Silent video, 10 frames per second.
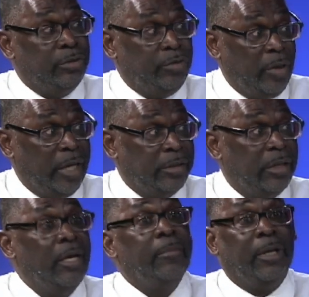address,
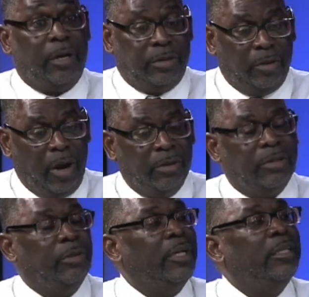because they're
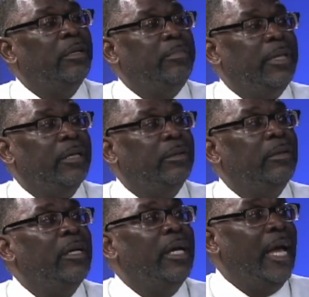also getting a bill
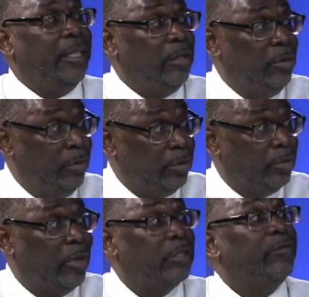at the new
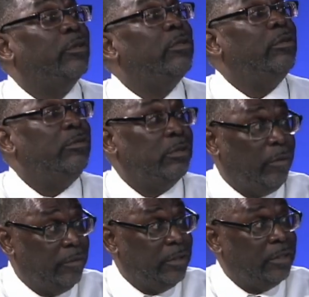address for the new
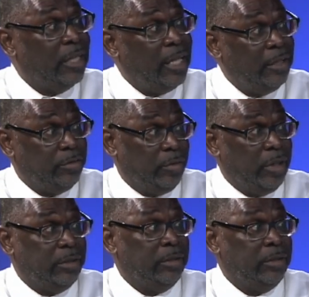services at that address.